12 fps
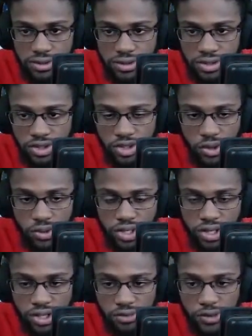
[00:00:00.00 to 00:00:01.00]

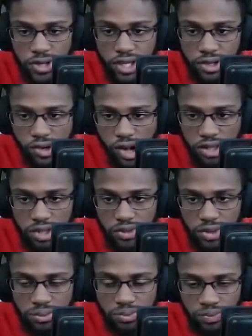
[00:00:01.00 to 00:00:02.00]
If you kill all of
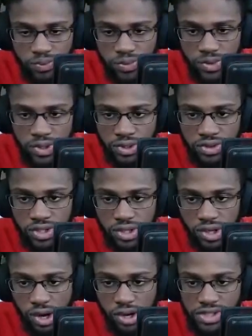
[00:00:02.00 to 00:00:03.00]
them, they'll
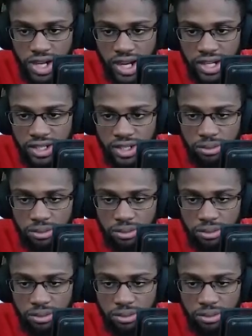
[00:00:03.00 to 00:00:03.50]
all die.